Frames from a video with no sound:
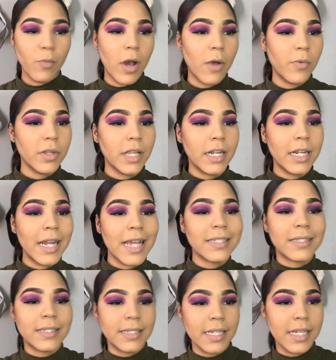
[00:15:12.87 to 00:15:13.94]
while we're letting that
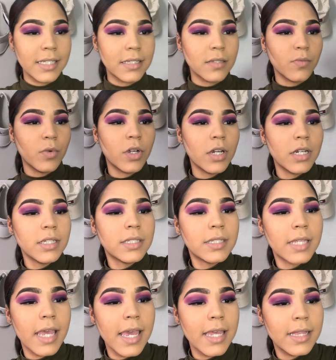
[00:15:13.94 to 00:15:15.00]
sit, we're gonna
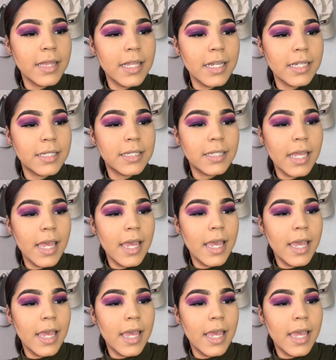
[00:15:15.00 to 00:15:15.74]
take this